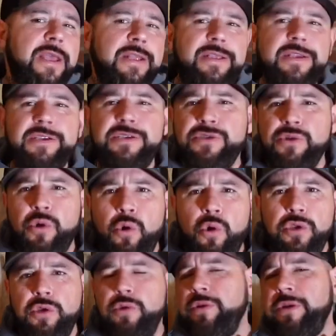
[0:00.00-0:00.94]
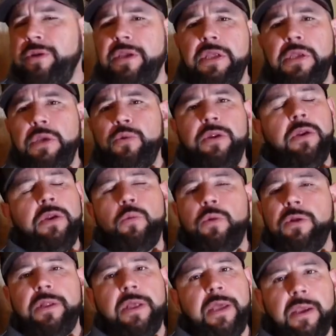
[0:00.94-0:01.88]
This is all you need. You only need
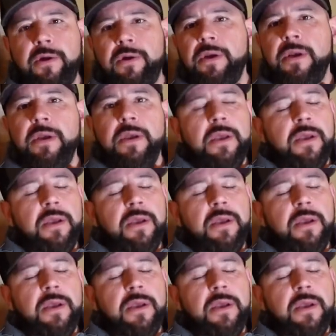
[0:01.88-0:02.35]
one layer.